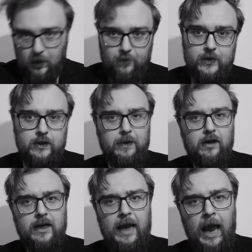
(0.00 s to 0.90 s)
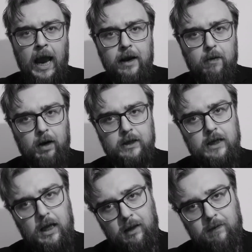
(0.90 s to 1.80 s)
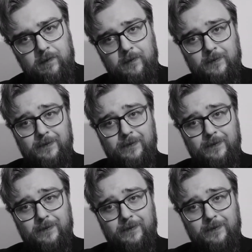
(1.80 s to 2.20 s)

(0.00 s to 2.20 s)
This is because I hate myself.